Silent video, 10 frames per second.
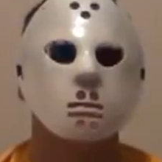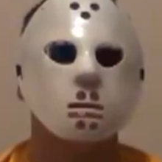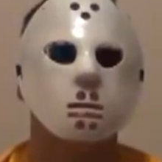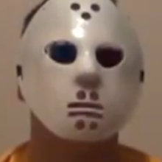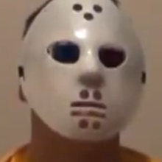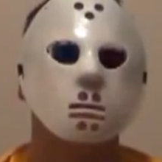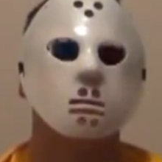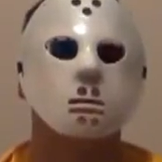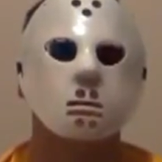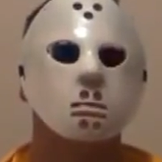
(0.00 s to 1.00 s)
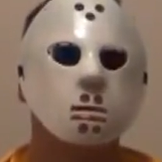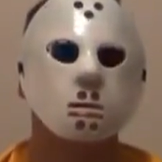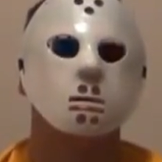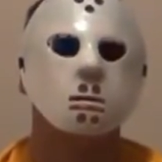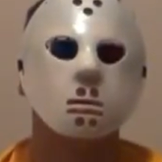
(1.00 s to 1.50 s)
nothing happens to this
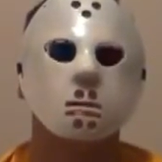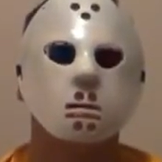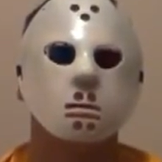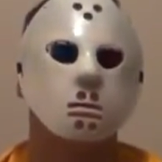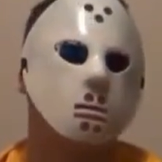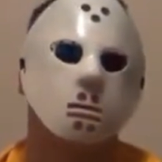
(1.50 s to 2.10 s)
one girl, because